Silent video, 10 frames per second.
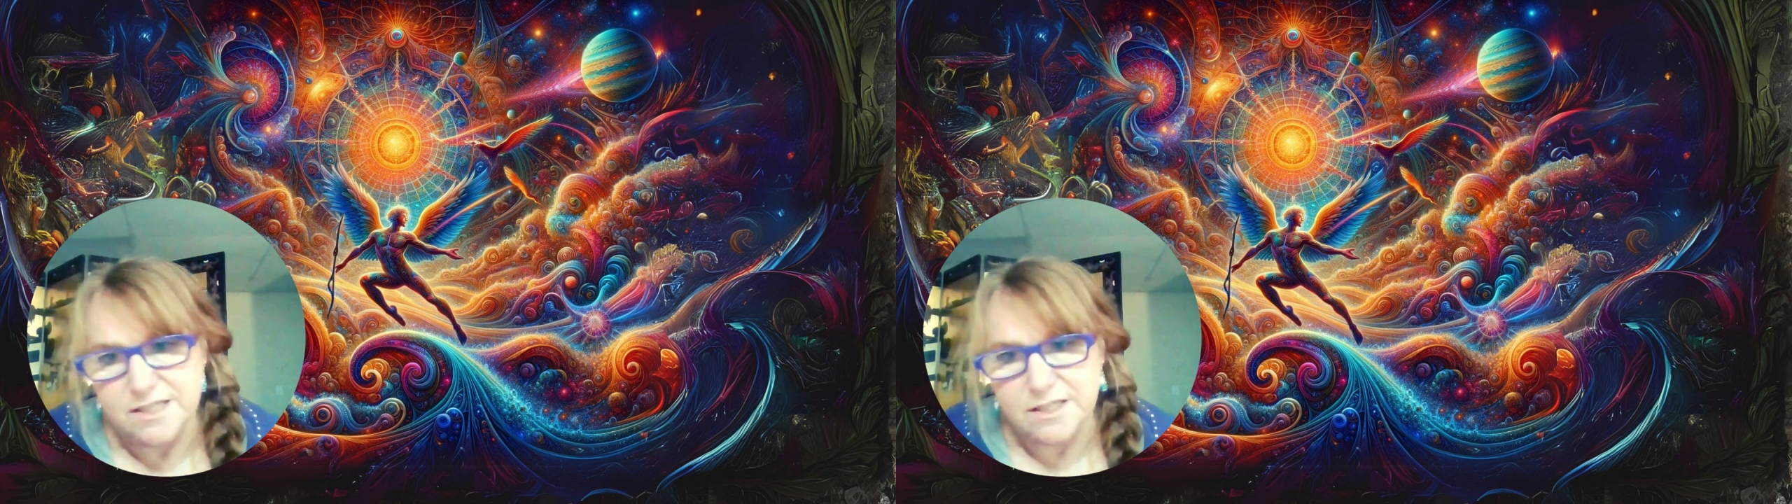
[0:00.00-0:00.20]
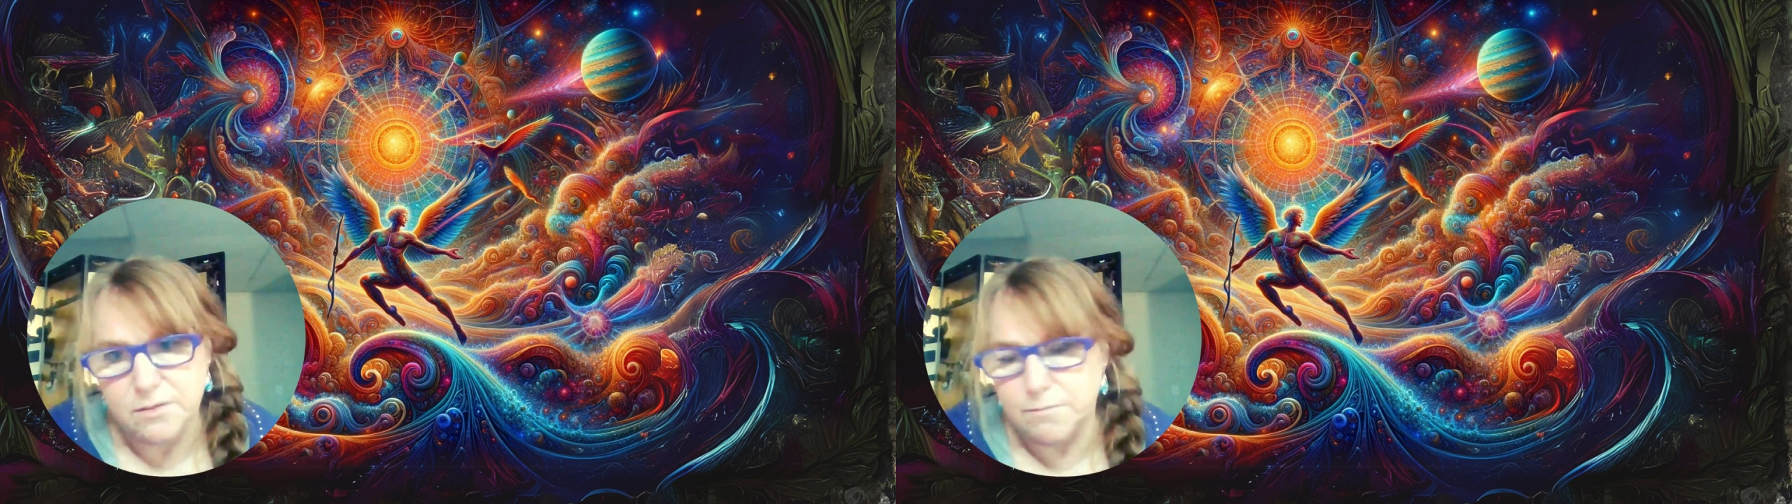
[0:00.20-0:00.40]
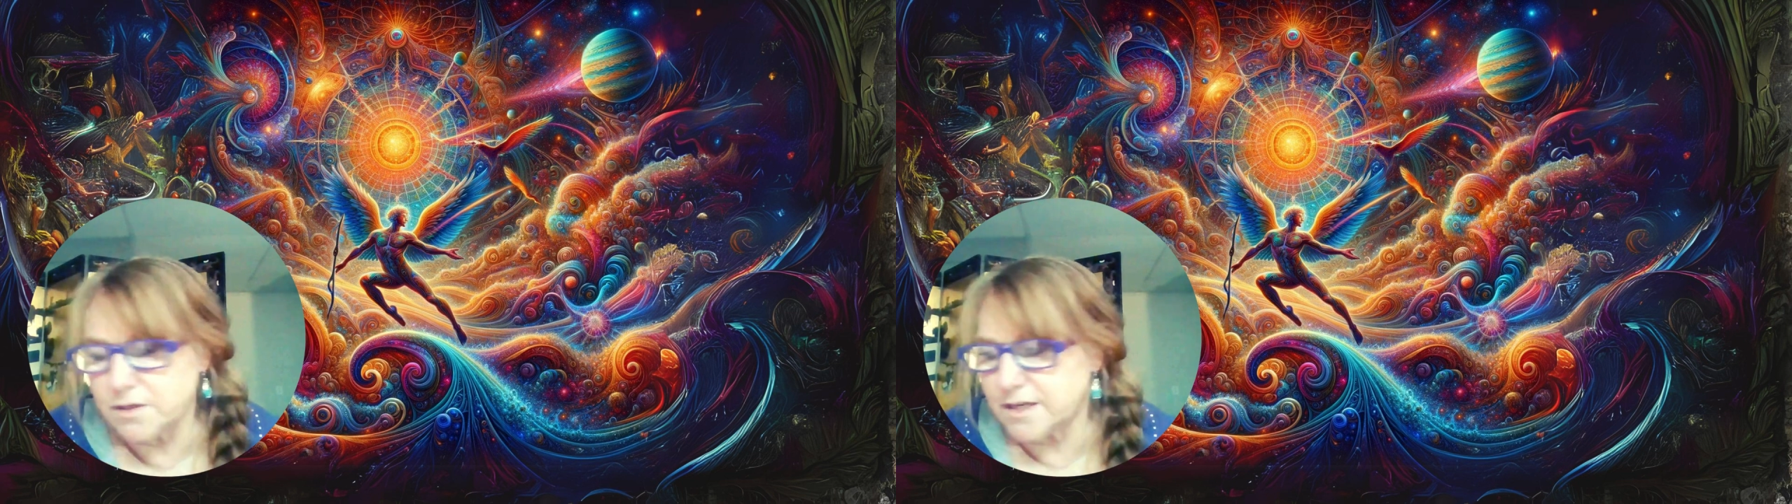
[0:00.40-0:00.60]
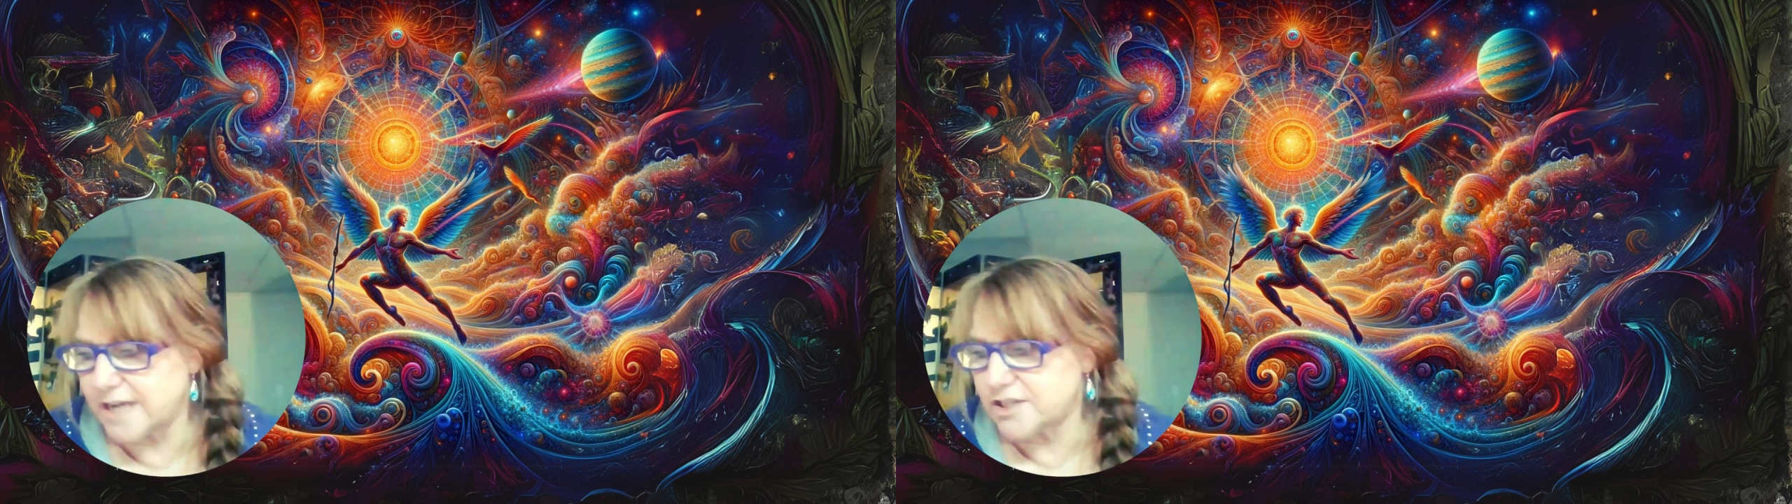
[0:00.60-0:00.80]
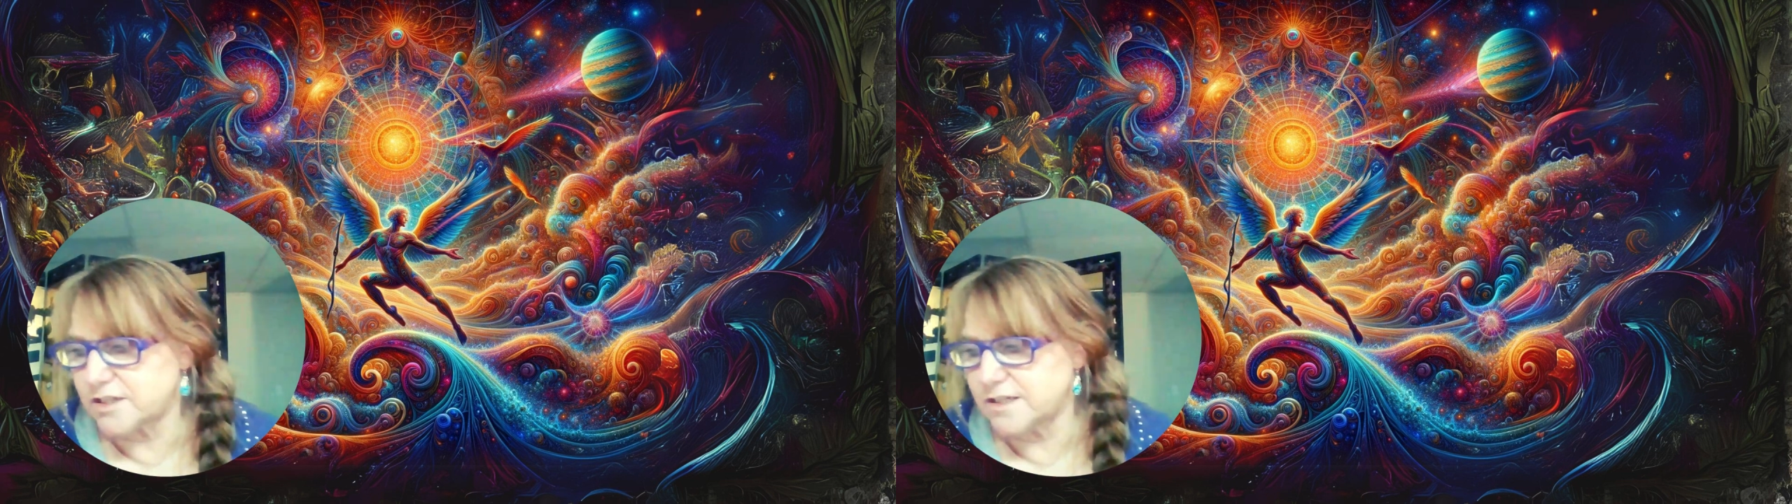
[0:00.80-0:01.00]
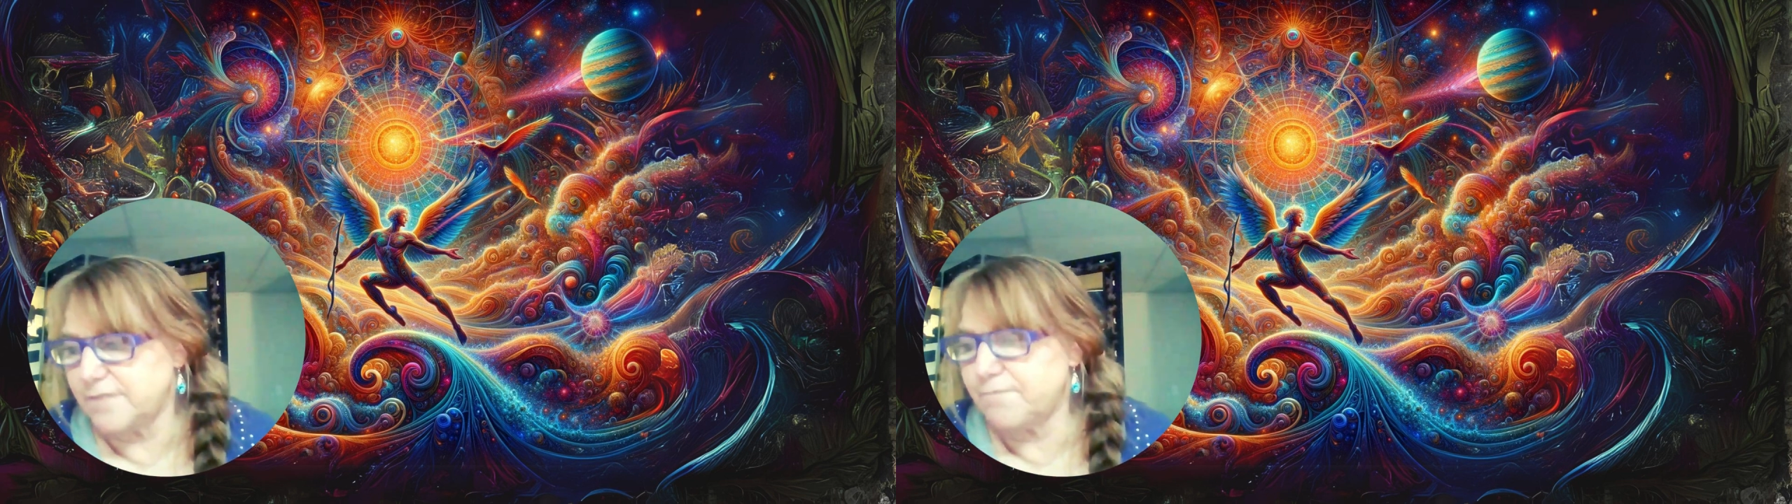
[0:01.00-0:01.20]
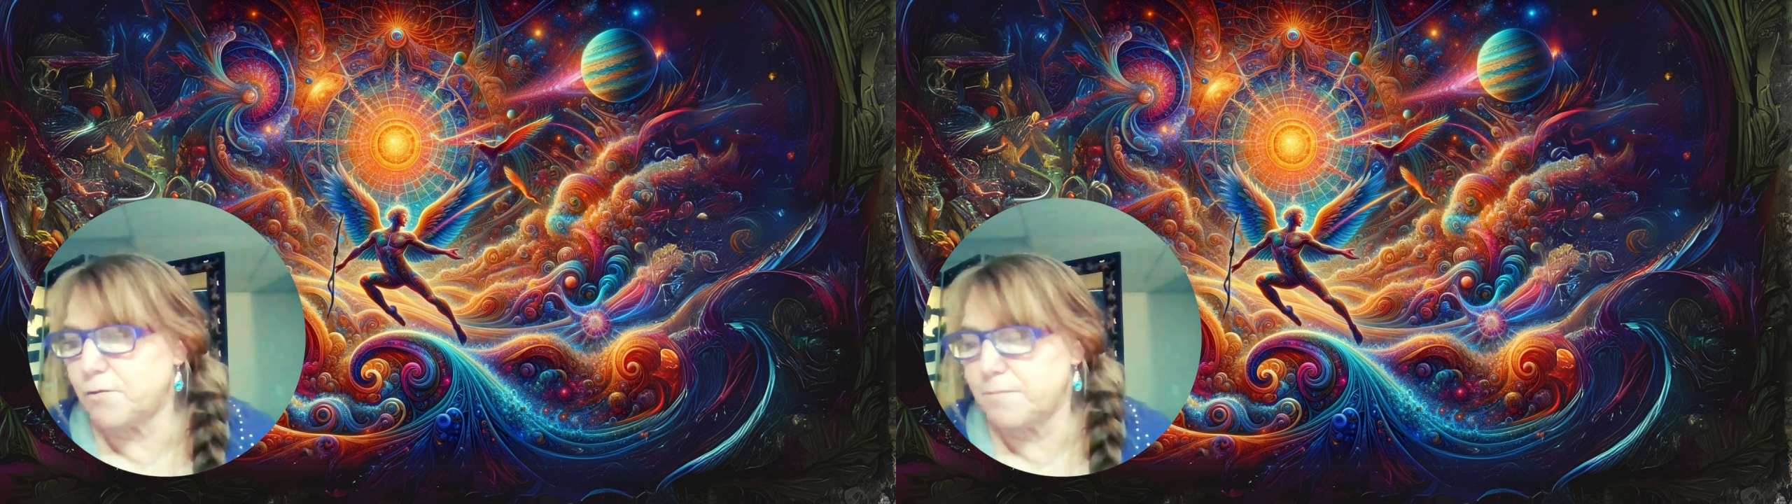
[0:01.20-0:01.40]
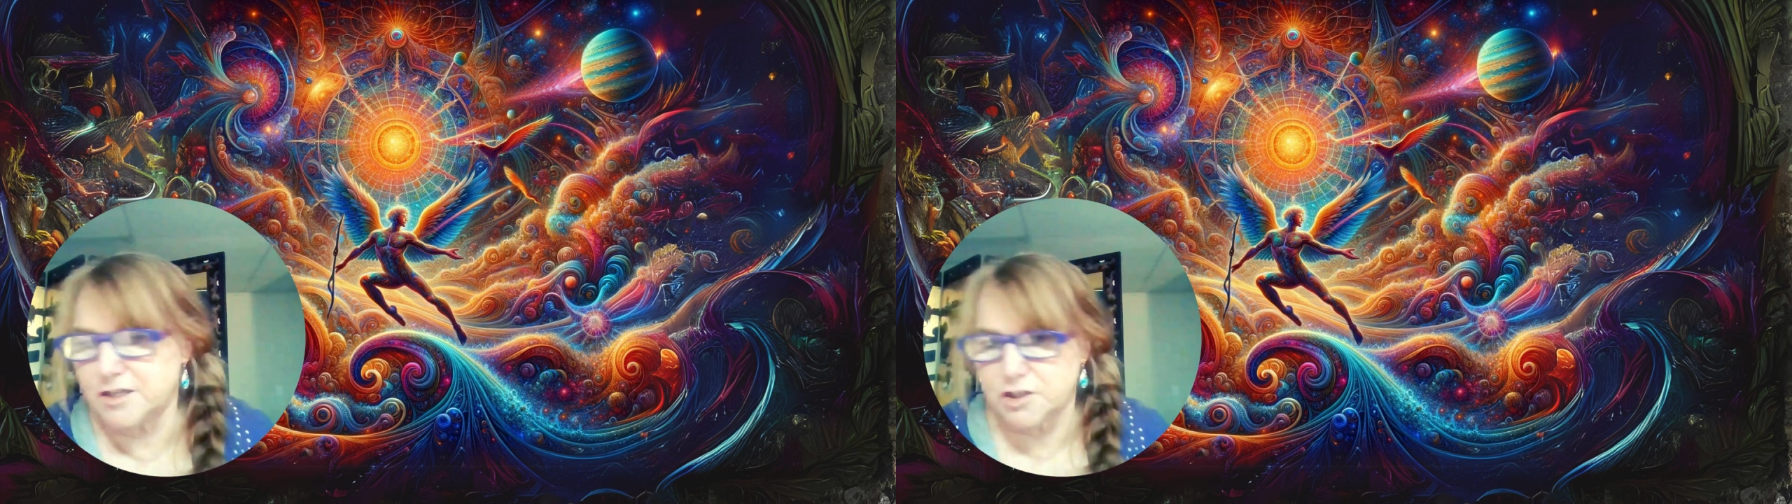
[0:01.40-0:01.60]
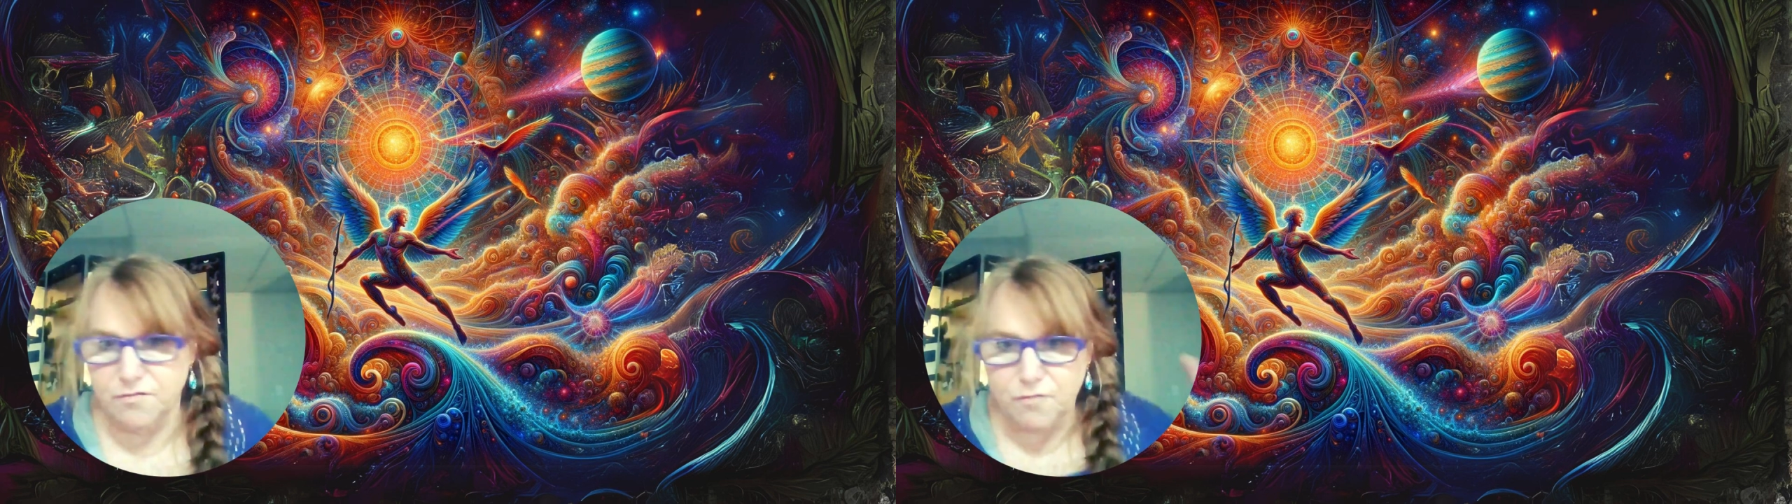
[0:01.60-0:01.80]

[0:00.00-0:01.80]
It's a communication and information